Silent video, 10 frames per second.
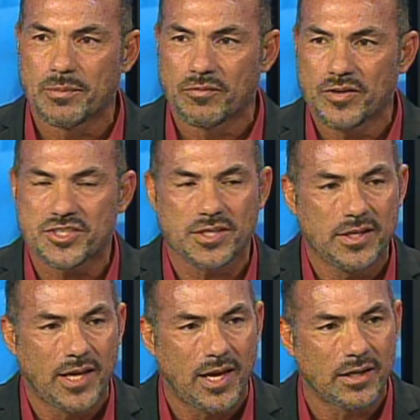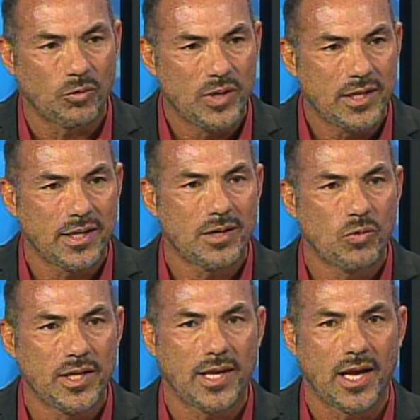But we've seen that week in and
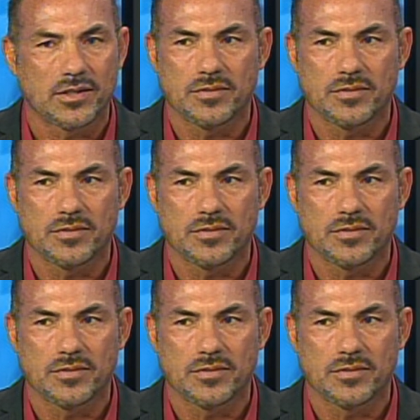week out,